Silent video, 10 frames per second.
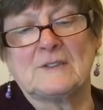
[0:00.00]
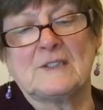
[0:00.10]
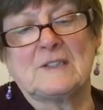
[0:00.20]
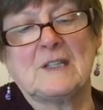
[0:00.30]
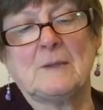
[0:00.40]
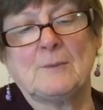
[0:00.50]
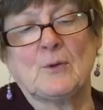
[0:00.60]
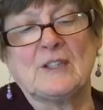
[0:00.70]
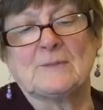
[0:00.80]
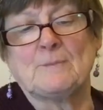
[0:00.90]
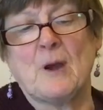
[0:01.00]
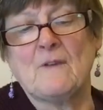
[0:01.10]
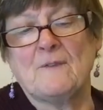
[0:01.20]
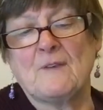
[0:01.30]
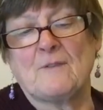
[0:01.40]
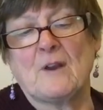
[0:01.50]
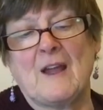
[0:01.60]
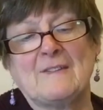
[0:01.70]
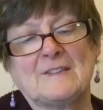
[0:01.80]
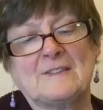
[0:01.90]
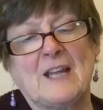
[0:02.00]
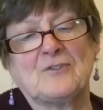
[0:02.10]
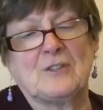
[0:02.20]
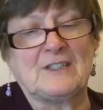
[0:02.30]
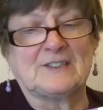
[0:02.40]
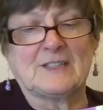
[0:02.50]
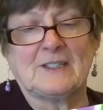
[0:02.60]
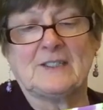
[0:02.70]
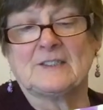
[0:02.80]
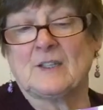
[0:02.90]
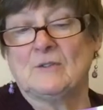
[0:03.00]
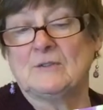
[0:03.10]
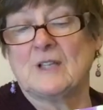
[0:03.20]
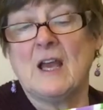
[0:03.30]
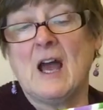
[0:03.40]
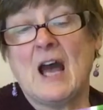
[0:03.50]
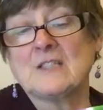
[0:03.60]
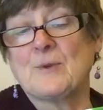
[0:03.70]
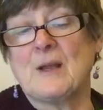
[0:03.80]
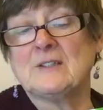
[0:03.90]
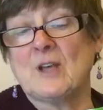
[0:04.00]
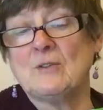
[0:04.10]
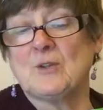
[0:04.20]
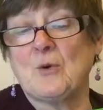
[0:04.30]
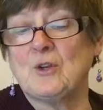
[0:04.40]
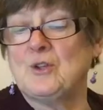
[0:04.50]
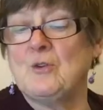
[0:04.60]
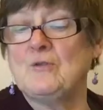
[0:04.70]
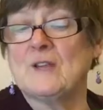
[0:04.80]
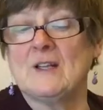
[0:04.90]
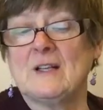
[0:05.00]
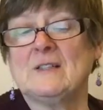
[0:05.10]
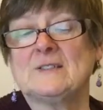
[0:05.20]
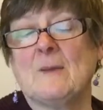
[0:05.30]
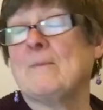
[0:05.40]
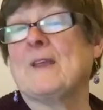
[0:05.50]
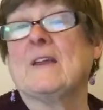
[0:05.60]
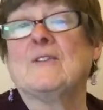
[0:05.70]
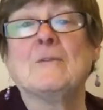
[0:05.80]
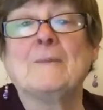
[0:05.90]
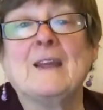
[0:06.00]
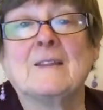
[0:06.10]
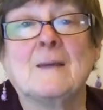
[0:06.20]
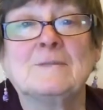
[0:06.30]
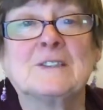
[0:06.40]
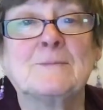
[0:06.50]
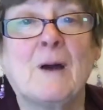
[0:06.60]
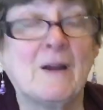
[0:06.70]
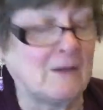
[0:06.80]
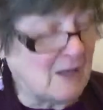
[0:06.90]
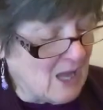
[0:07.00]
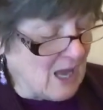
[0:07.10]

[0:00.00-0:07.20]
This little book is perfect for life's naturally sunny souls, as well as those who could use a little something to make them smile.